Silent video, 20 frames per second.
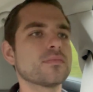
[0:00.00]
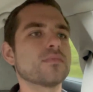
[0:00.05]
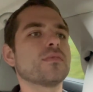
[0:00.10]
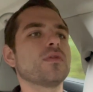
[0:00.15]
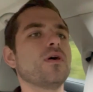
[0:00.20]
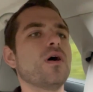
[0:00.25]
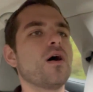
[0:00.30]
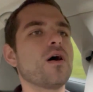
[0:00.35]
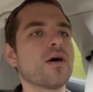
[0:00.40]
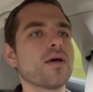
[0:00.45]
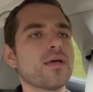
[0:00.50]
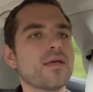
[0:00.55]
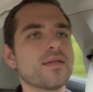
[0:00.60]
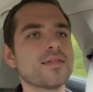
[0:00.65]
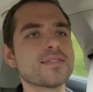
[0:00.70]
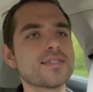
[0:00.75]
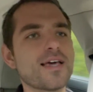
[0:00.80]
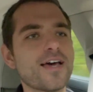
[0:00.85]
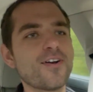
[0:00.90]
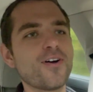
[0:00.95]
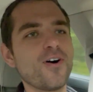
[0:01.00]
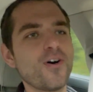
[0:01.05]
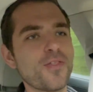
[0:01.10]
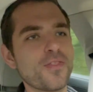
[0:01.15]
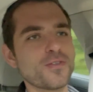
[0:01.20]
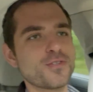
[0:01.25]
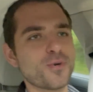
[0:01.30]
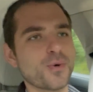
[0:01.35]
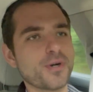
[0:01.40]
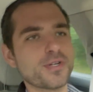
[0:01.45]
Ugh, it's got all the
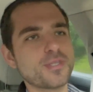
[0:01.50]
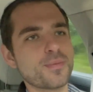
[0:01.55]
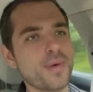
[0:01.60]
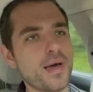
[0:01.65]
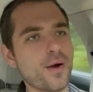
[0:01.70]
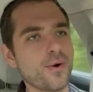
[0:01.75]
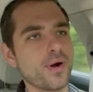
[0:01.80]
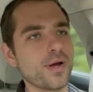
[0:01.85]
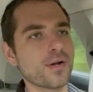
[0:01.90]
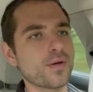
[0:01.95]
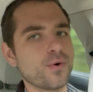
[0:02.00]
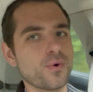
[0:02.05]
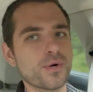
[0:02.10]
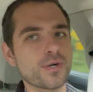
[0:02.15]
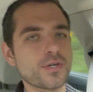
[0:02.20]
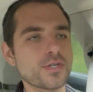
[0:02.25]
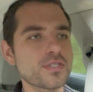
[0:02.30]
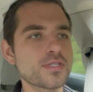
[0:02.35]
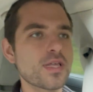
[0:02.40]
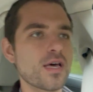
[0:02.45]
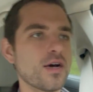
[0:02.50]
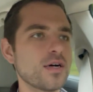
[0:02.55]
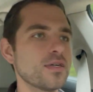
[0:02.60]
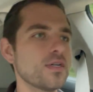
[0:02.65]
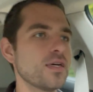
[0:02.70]
torque to power out of corners though.